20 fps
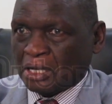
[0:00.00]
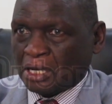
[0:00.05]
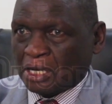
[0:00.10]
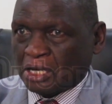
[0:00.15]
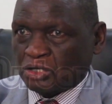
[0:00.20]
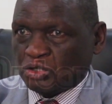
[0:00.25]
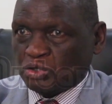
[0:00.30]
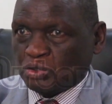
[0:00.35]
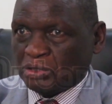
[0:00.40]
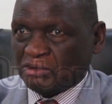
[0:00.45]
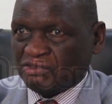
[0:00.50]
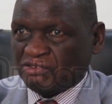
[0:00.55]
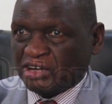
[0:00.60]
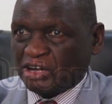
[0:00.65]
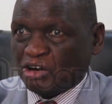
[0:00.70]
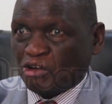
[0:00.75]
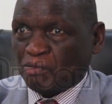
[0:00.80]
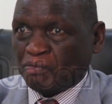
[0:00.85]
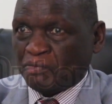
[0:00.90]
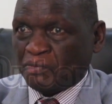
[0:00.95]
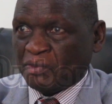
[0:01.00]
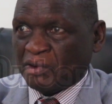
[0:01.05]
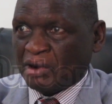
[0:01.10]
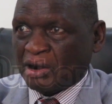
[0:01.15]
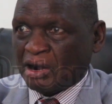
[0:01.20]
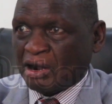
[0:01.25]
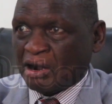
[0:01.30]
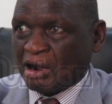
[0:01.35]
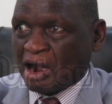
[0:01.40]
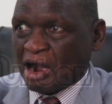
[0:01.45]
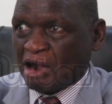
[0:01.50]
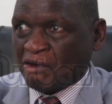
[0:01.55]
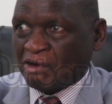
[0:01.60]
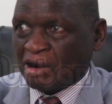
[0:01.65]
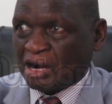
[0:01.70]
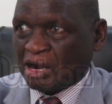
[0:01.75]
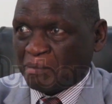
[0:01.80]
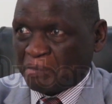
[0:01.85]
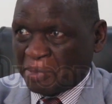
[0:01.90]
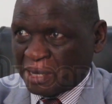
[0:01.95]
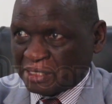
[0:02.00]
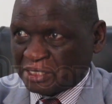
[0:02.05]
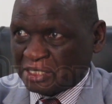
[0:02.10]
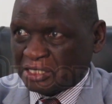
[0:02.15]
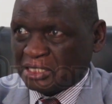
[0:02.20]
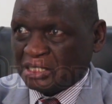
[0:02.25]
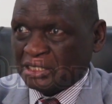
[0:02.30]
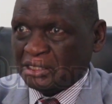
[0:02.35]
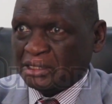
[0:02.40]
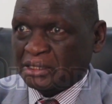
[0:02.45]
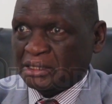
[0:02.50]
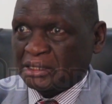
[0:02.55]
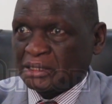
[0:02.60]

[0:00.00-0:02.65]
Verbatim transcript: uh, to develop our capacity.